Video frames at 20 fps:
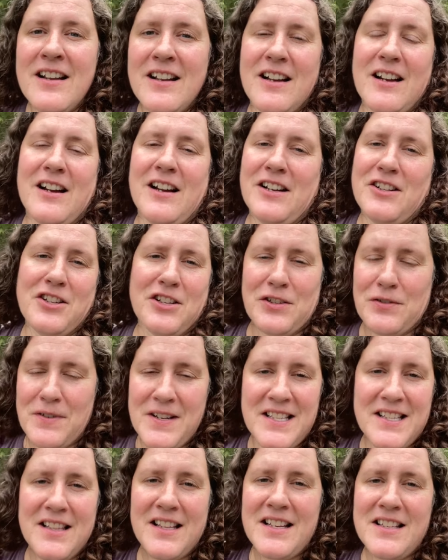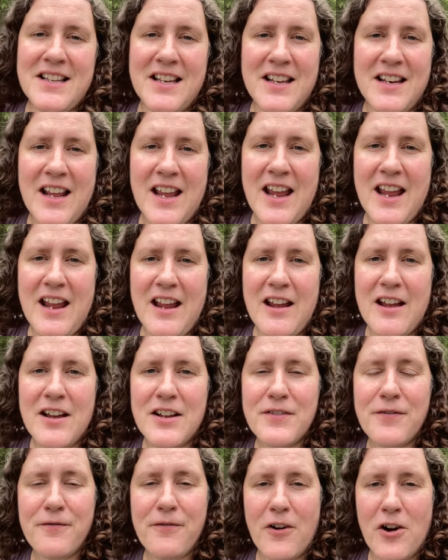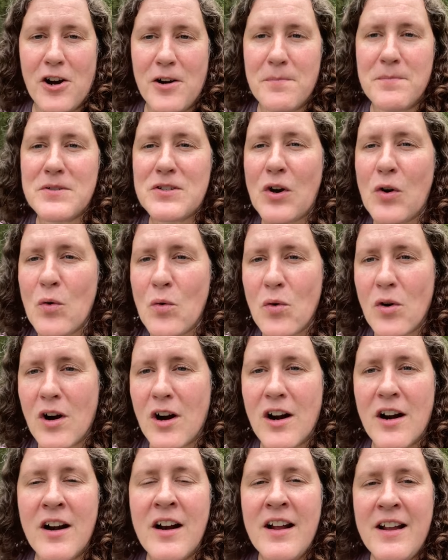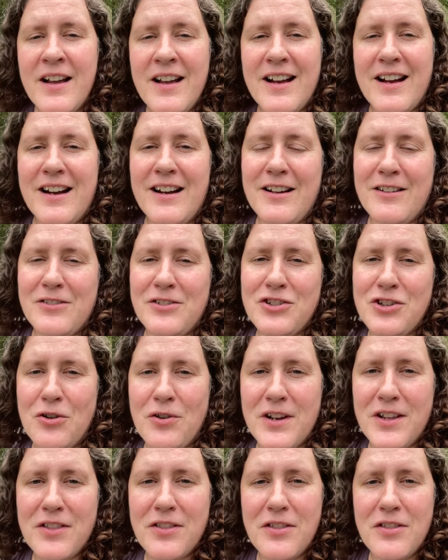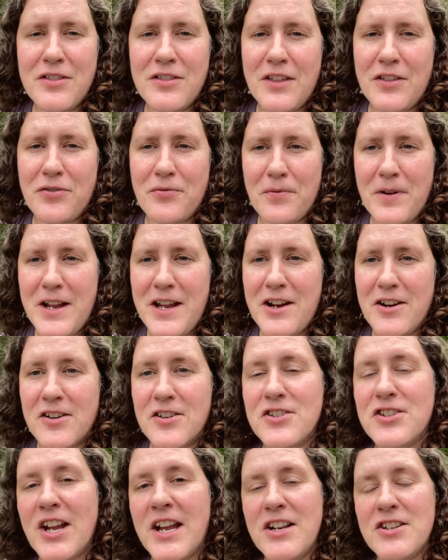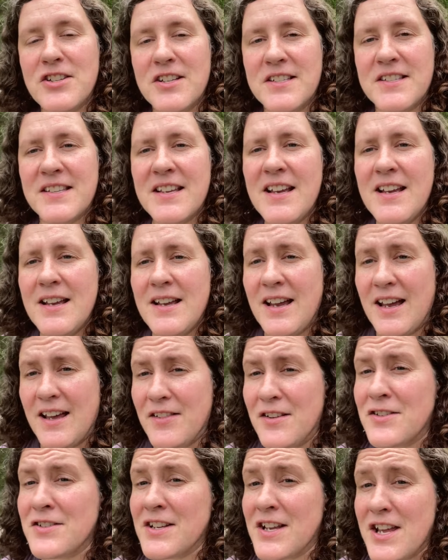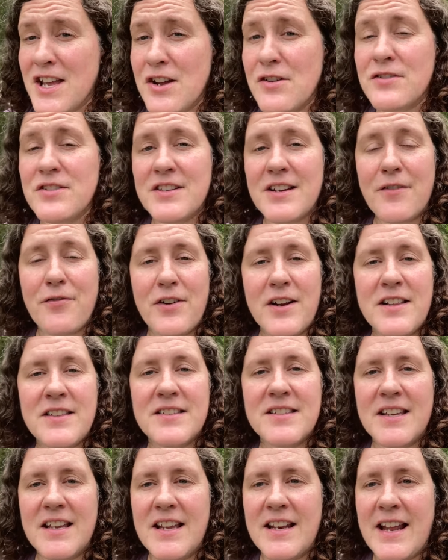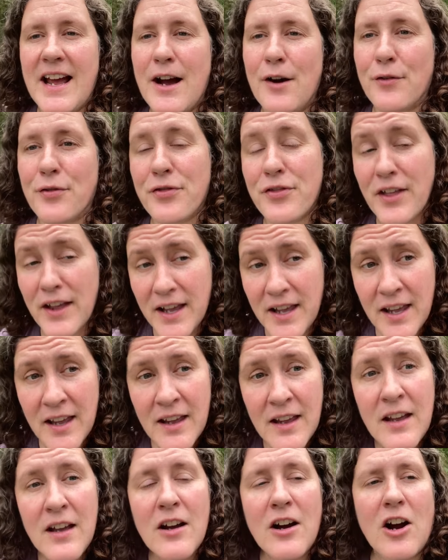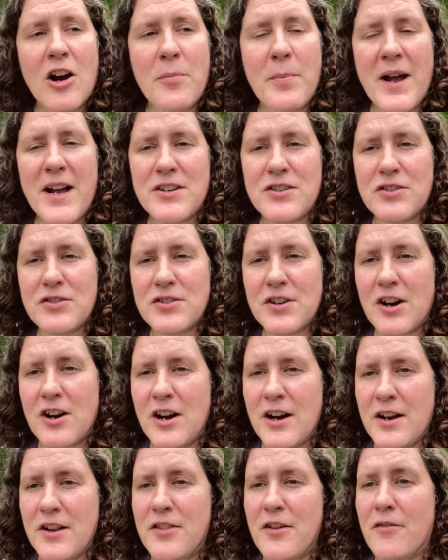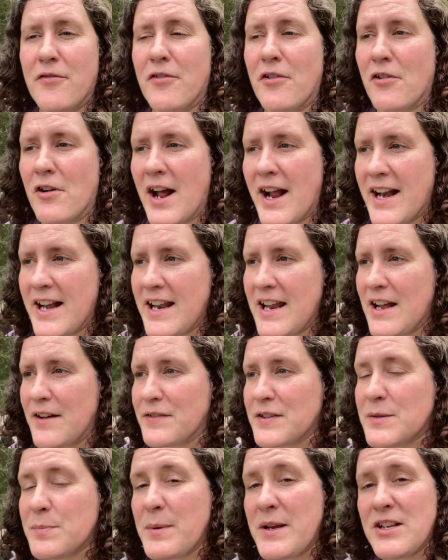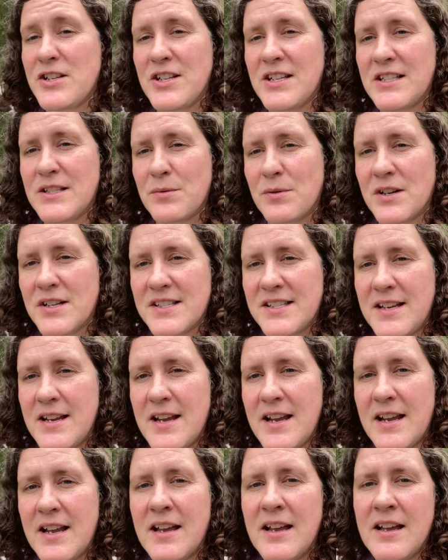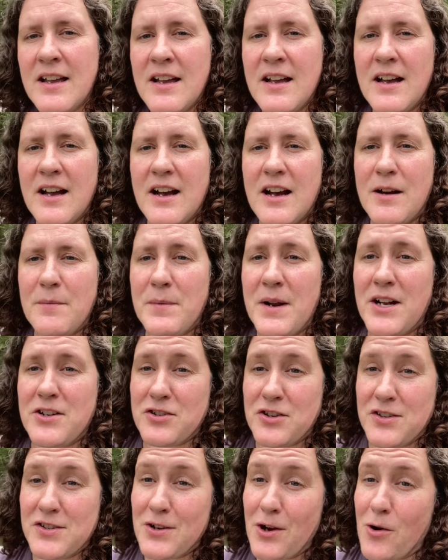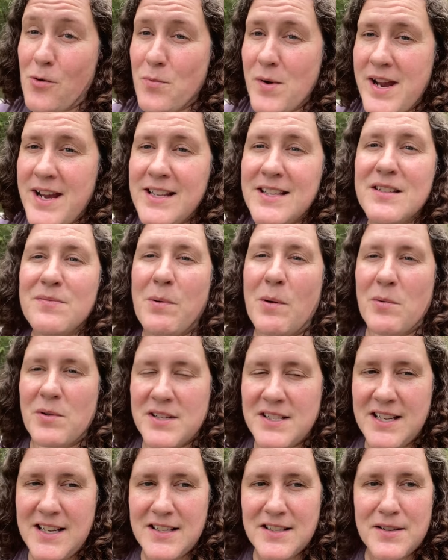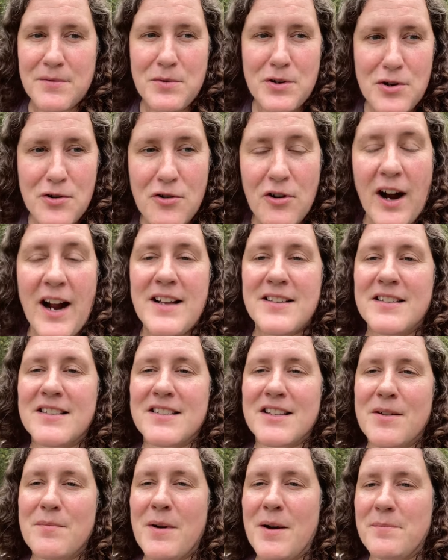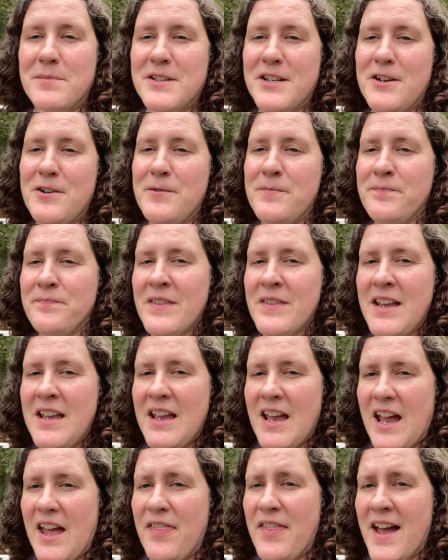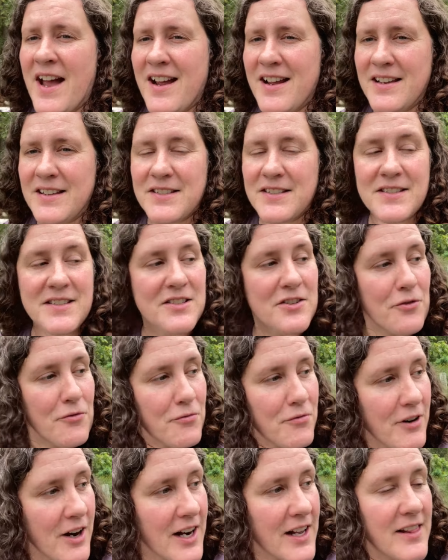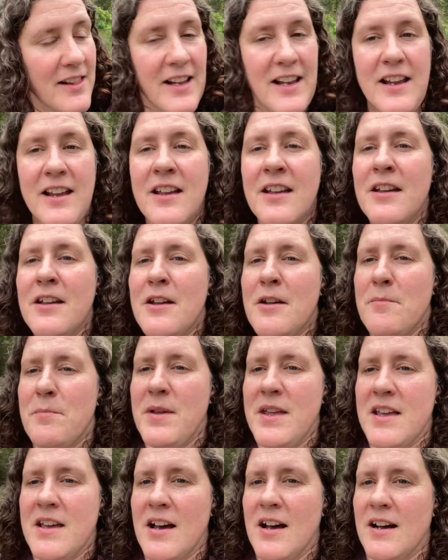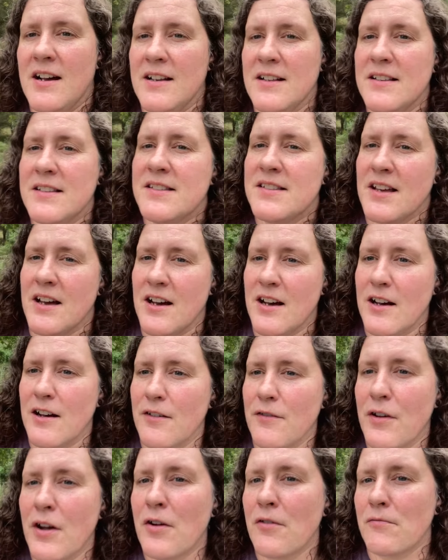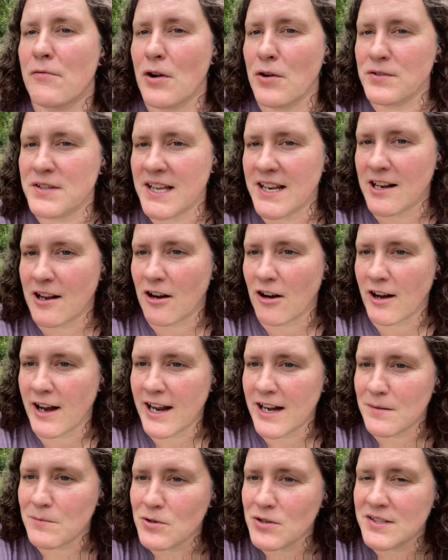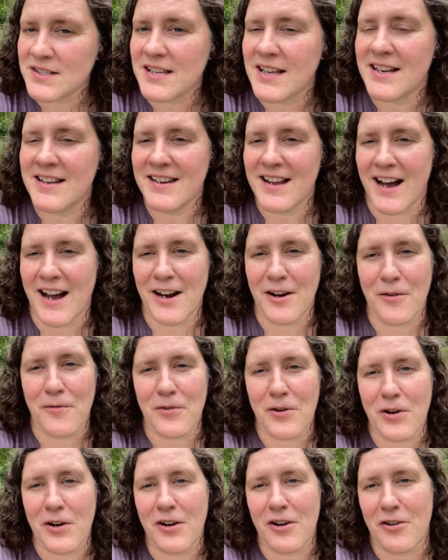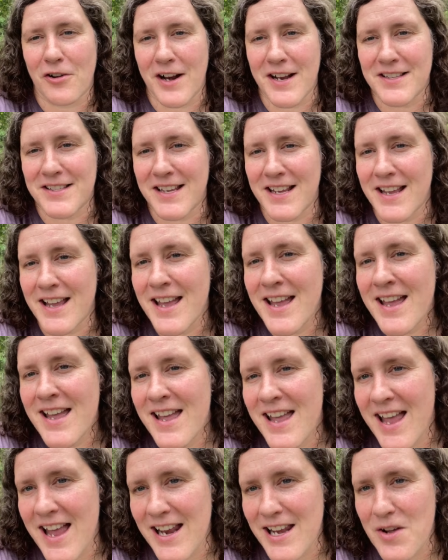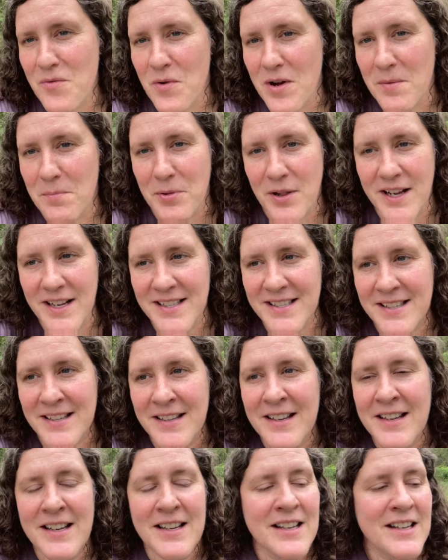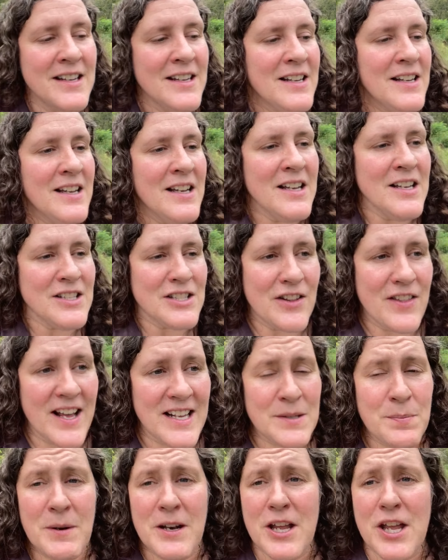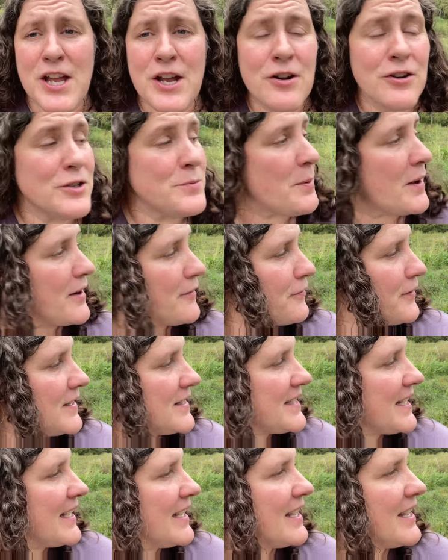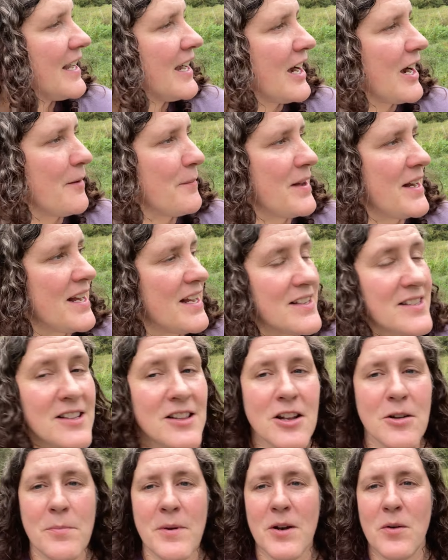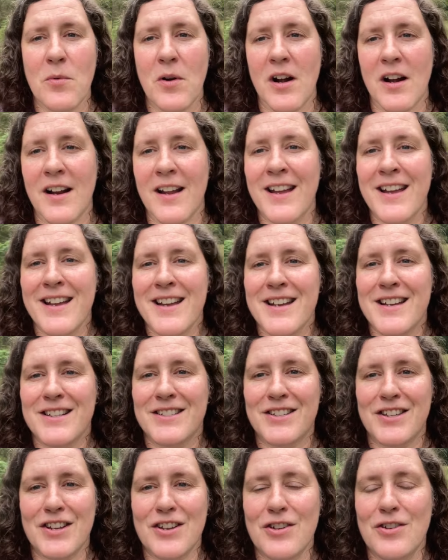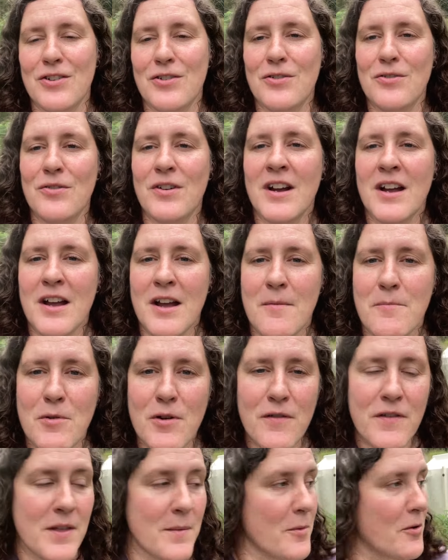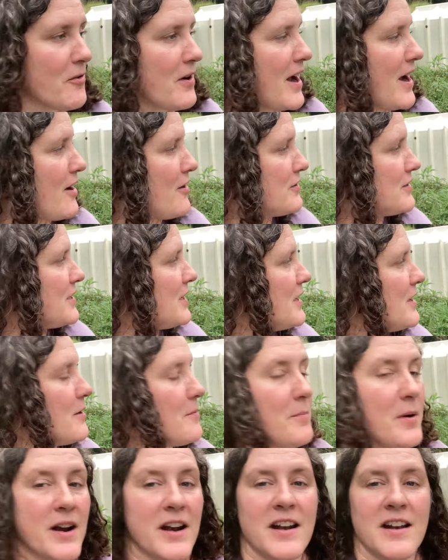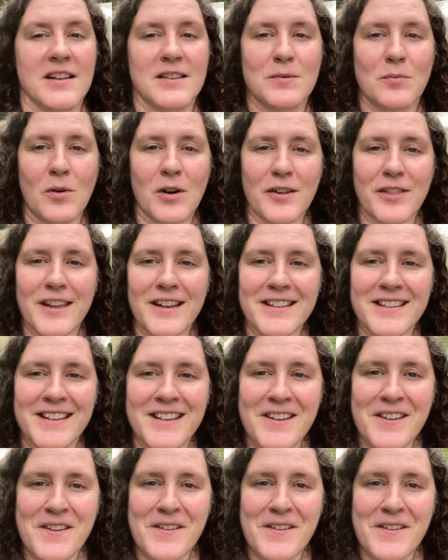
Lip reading: I just recently did a farm tour showing the 3-year changes, and there's a huge difference in how thick our pastures are and the variety of species we're seeing. Not just all weeds, but we're seeing some new grasses come up too. And that is directly because of rotating our animals, not overgrazing any one place. So that's been a huge benefit. It is a little bit of work to move them around, but it is worth it.